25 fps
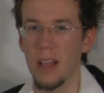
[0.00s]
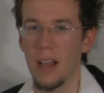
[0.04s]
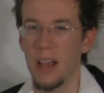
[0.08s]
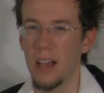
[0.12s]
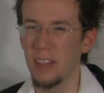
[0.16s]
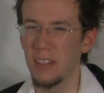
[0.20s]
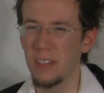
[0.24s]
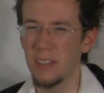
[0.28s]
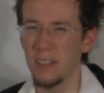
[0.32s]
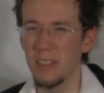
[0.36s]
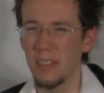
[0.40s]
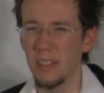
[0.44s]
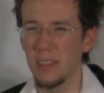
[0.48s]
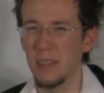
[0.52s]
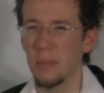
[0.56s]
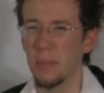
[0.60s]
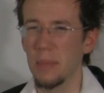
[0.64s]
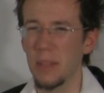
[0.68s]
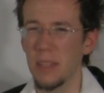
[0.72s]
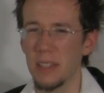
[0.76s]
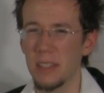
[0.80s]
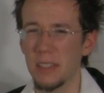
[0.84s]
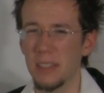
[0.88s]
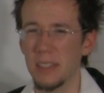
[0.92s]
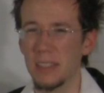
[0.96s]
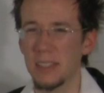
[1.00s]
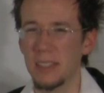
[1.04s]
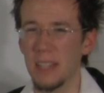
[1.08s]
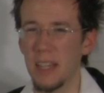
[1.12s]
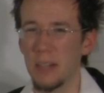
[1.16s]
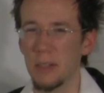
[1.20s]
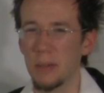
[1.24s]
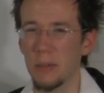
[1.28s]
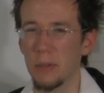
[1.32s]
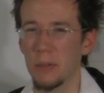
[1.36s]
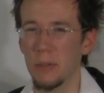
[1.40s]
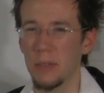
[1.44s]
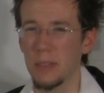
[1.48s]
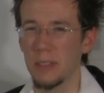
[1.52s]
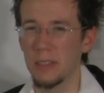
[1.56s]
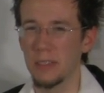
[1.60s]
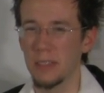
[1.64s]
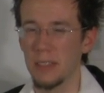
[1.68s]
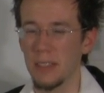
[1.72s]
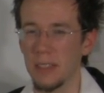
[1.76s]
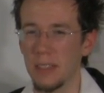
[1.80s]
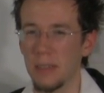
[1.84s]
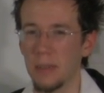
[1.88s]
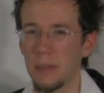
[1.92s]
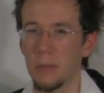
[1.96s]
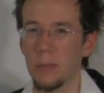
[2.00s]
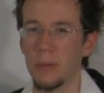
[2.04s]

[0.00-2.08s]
Other than the basic standard ones, like